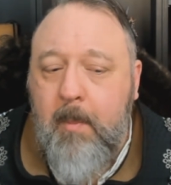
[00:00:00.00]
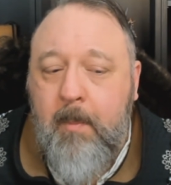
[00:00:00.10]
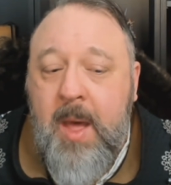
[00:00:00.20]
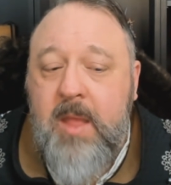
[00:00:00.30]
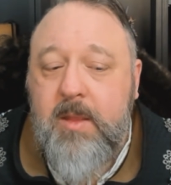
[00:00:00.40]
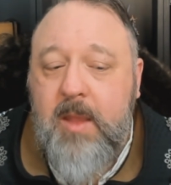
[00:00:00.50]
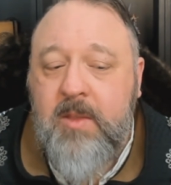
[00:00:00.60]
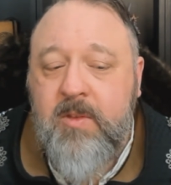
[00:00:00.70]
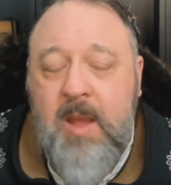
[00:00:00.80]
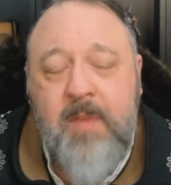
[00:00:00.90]
But
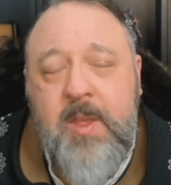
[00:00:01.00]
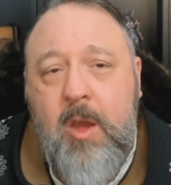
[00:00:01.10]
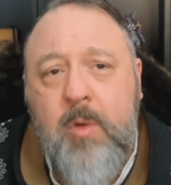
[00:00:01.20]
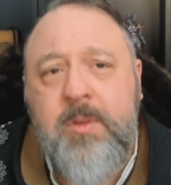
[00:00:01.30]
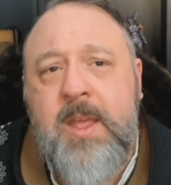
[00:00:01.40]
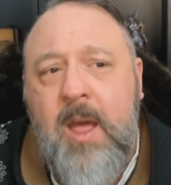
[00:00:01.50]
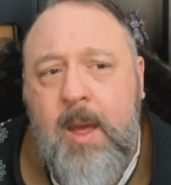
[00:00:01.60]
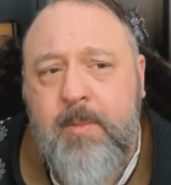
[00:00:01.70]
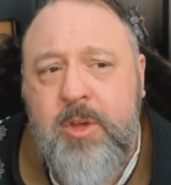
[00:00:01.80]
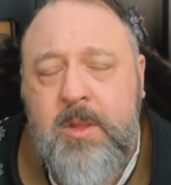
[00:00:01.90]
it's not the only
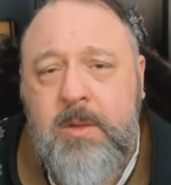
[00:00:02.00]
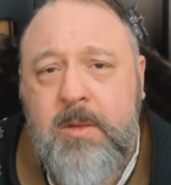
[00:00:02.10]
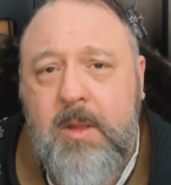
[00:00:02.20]
option,